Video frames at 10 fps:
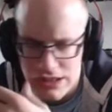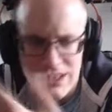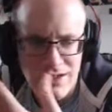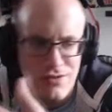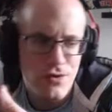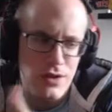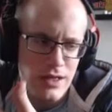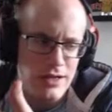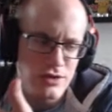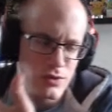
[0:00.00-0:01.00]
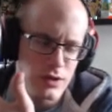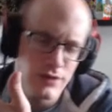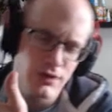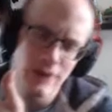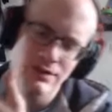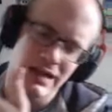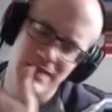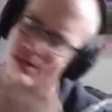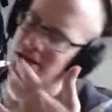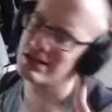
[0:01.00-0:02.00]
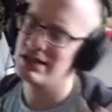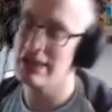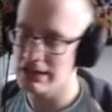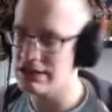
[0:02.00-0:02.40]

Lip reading: does feel like a 25 talent because it is